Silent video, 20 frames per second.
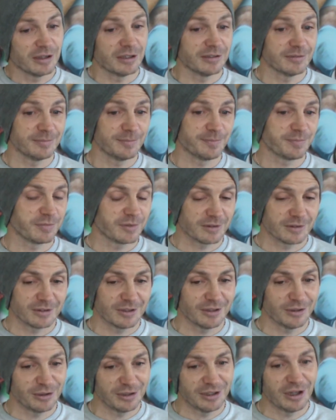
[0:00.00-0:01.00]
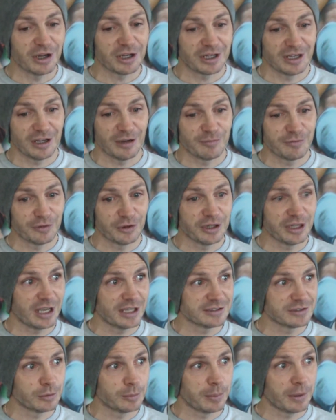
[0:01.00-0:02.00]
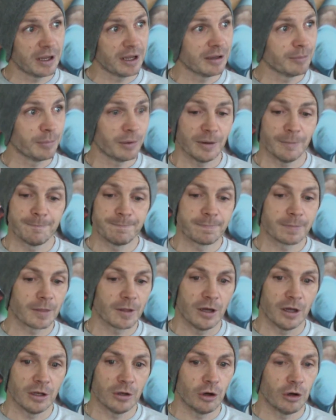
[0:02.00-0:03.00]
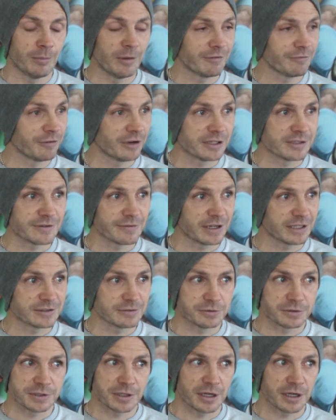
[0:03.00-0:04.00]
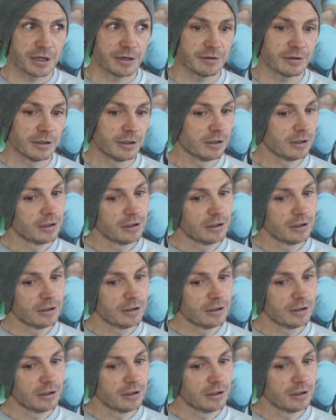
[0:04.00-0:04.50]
And luckily, I'm 38 still playing, but a lot of my friends have had to retire